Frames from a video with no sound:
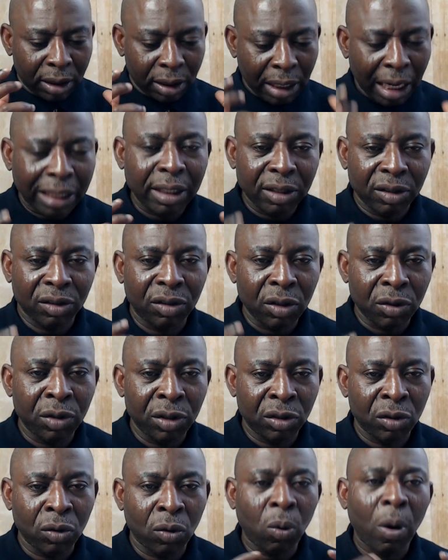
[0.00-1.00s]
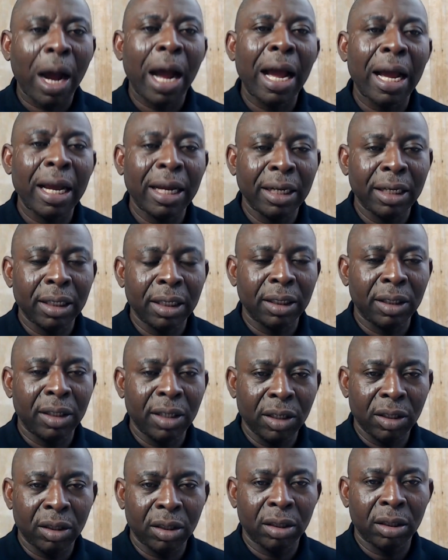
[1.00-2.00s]
That is the reason why
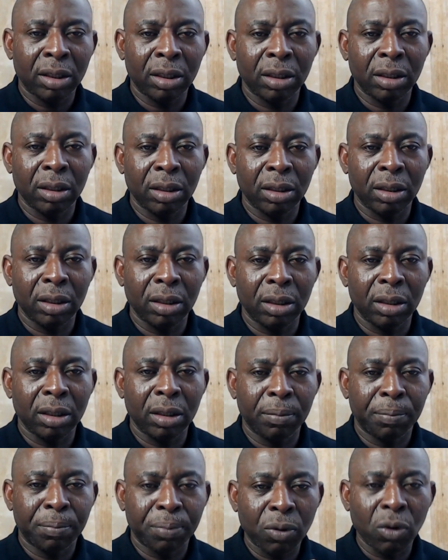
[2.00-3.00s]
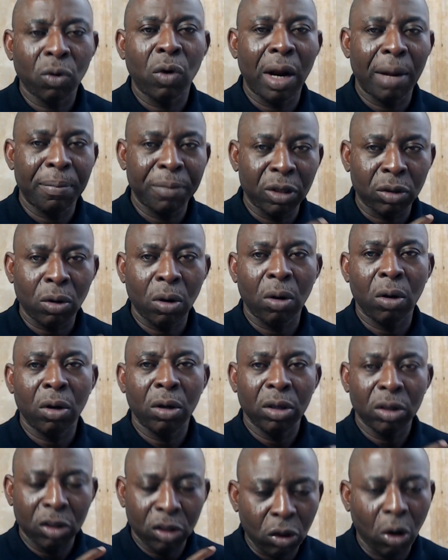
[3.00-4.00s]
this program is
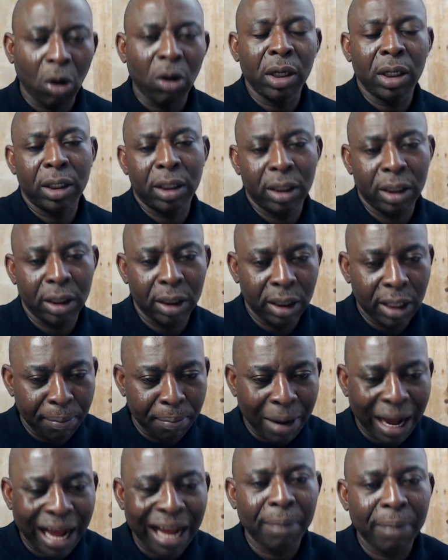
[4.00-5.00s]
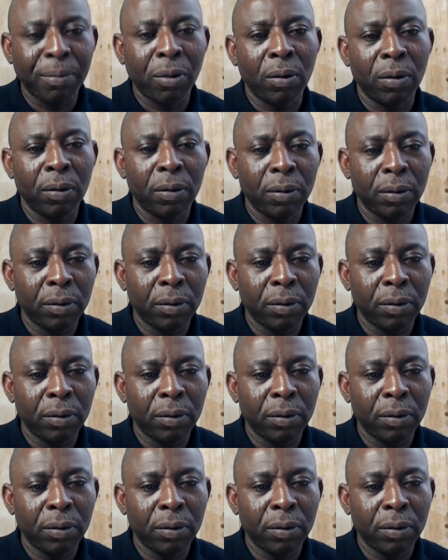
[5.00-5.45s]
called Talk the Bible.